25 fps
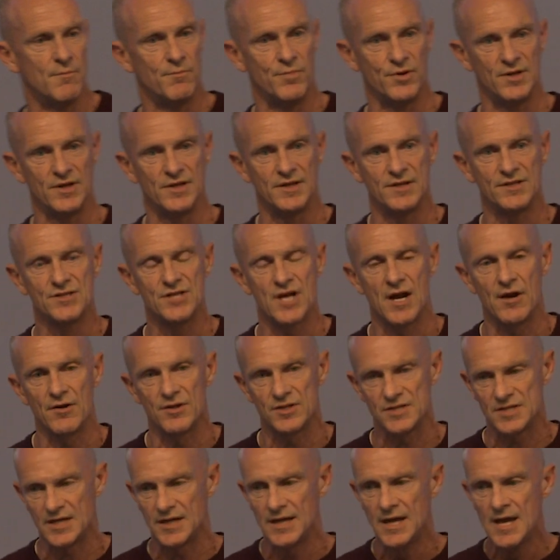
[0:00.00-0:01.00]
company, the
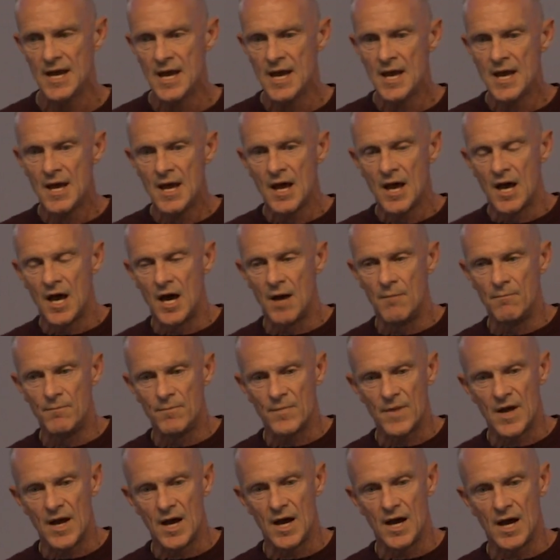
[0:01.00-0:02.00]
charity
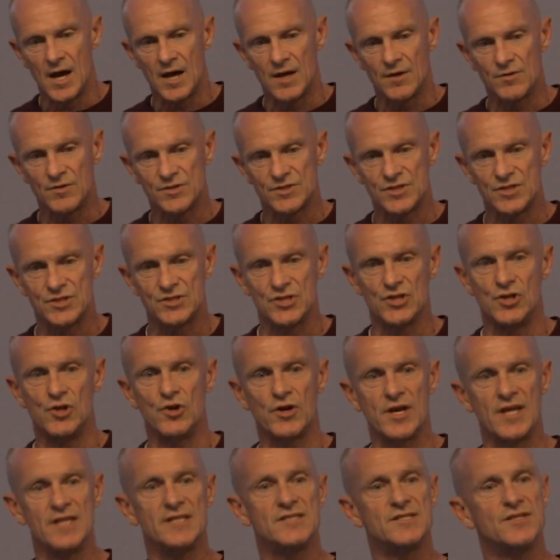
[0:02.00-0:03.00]
um, uh, to, to
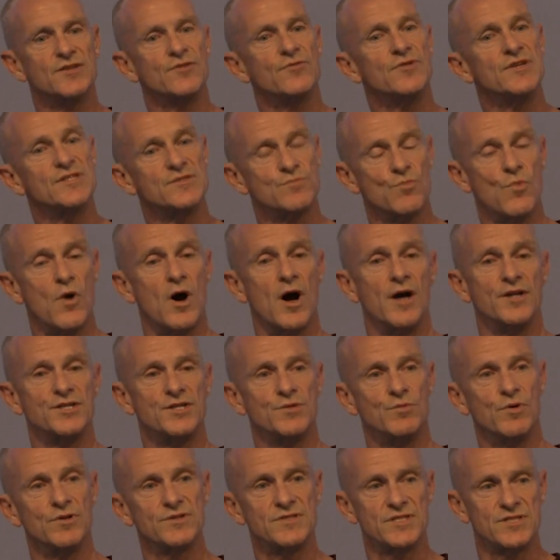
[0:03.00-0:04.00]
look into the reason why.
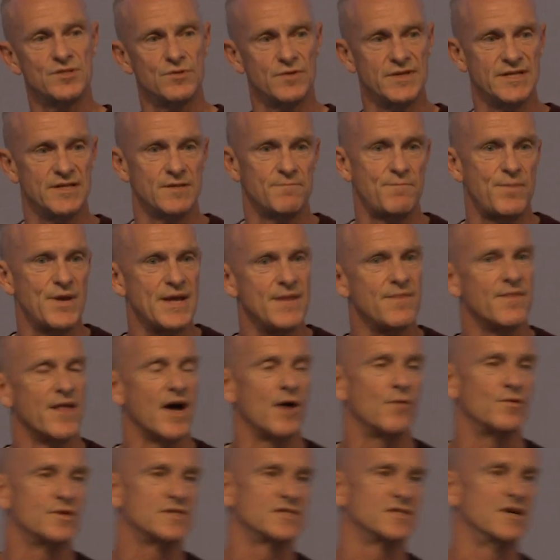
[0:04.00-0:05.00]
And she wanted to underpin
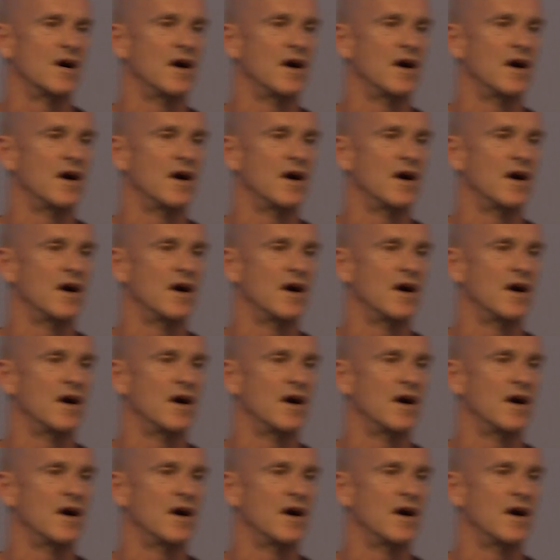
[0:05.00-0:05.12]
that with